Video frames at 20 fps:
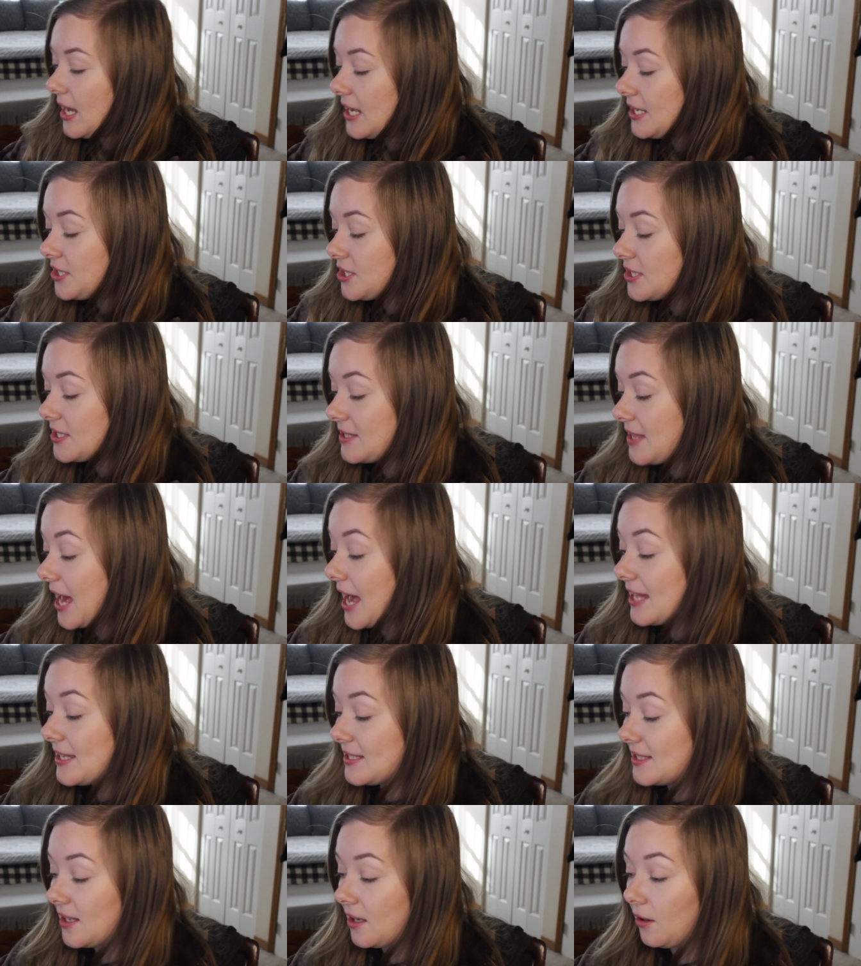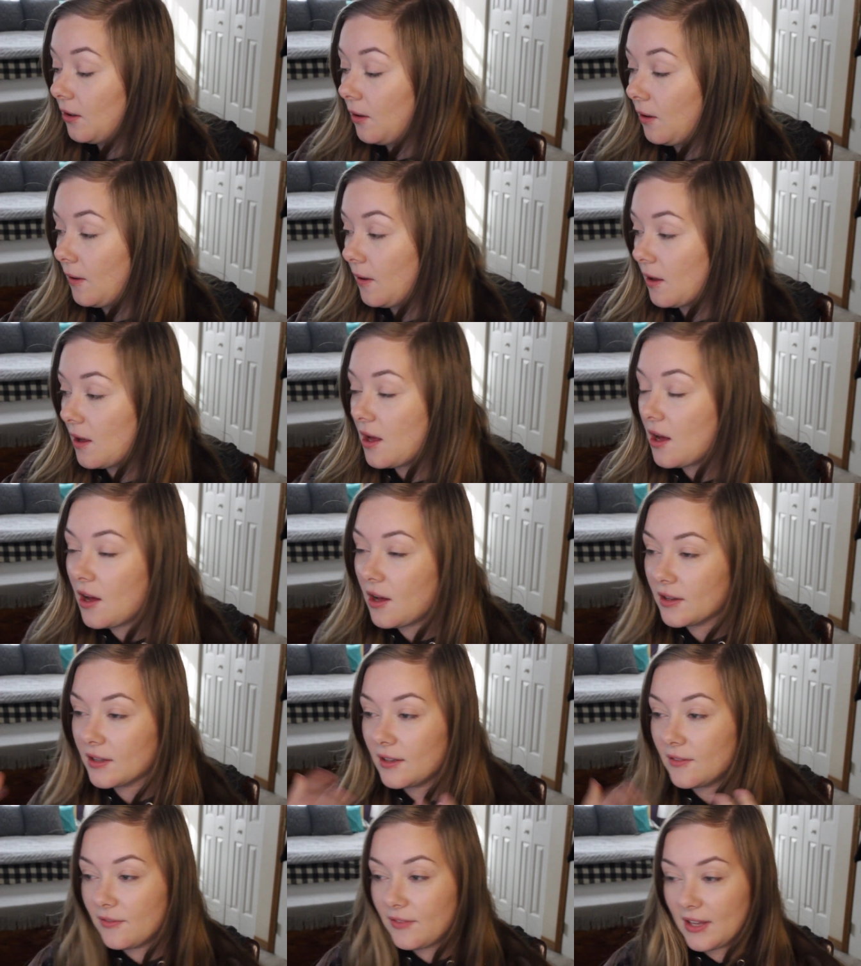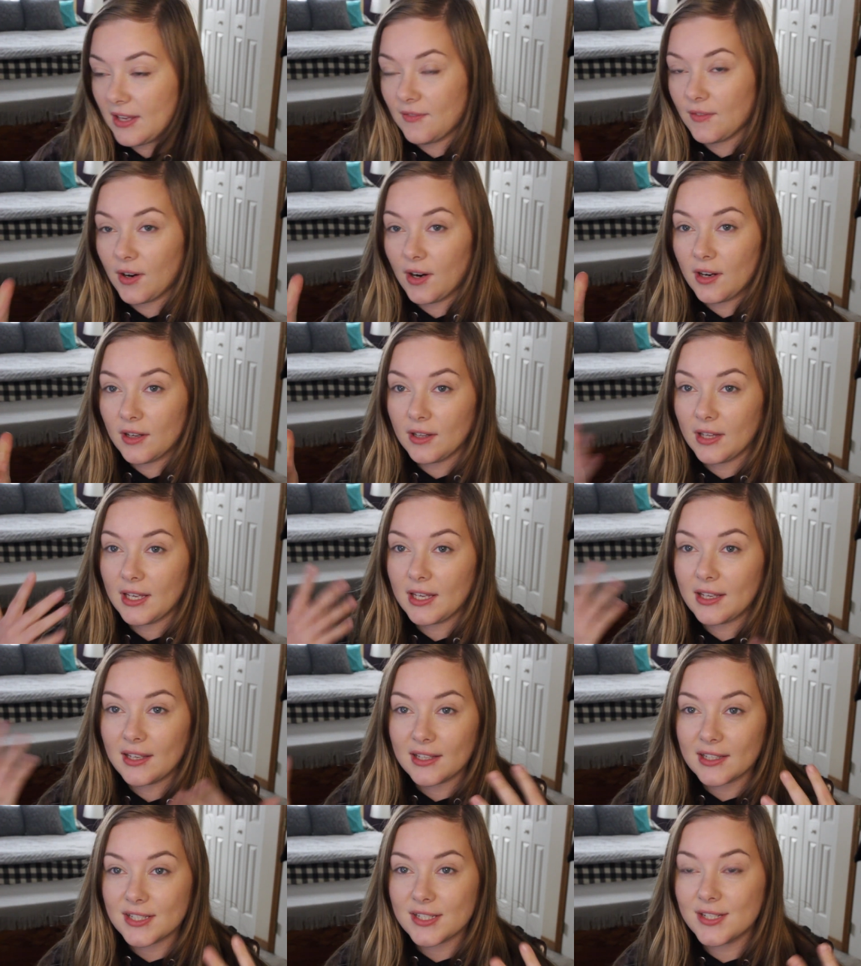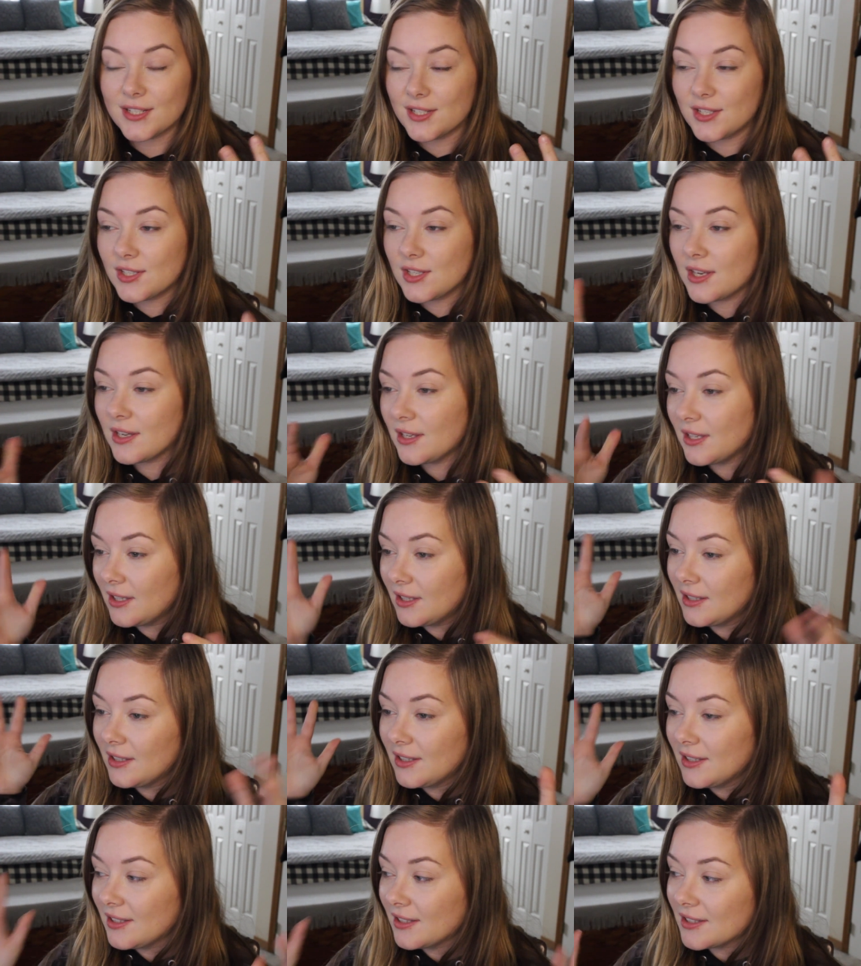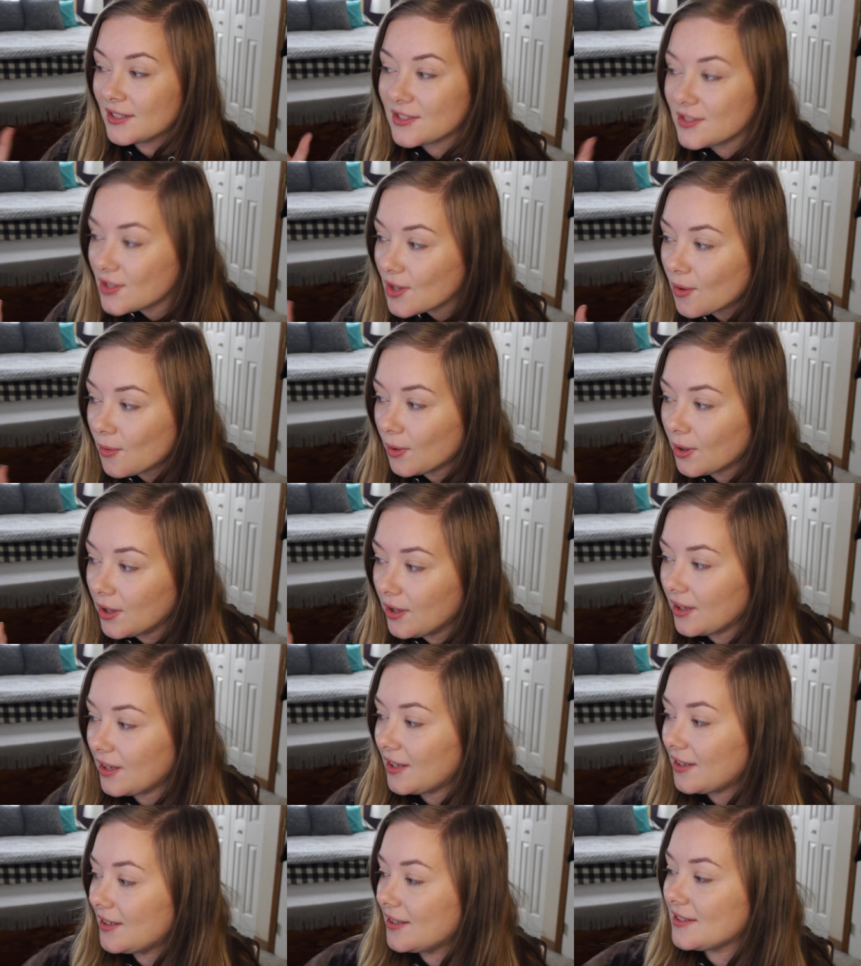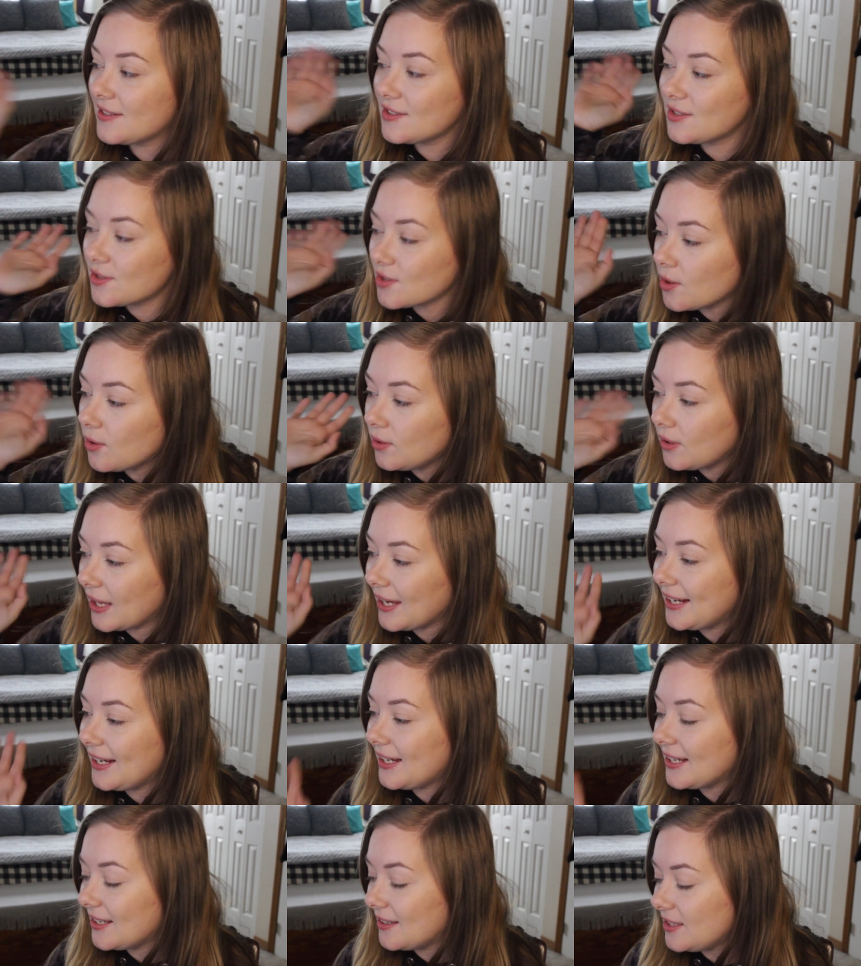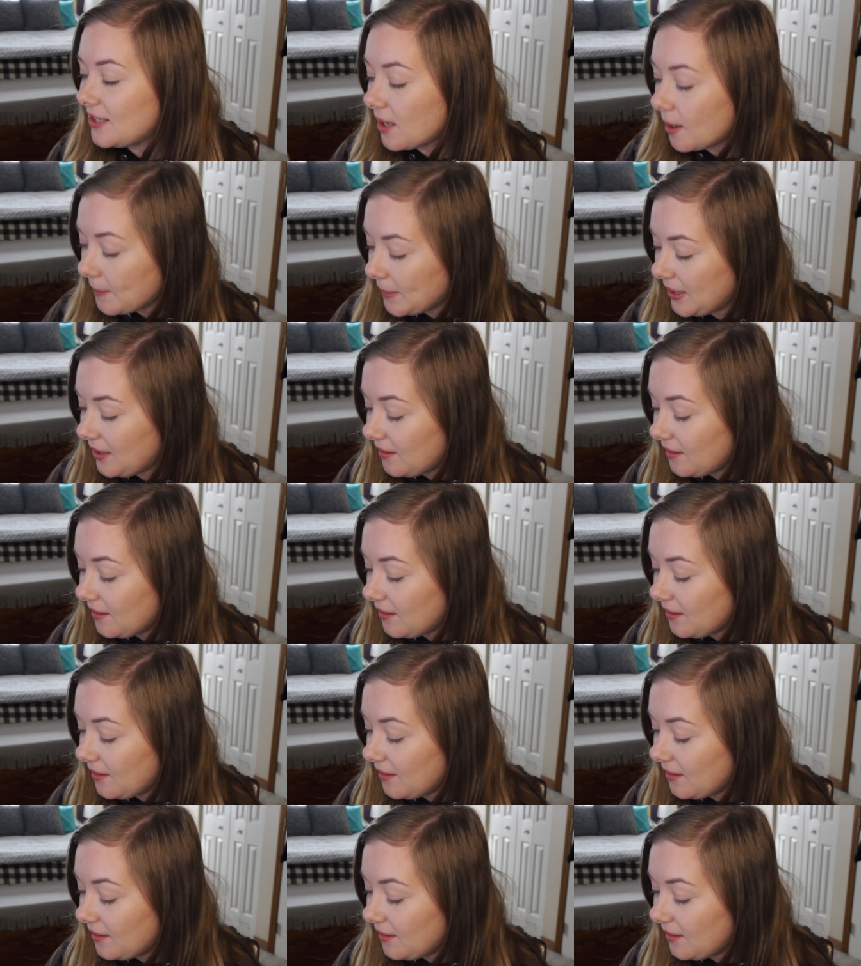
it's just that subtle on the flavor. Like it's just so good. It's so light and yummy.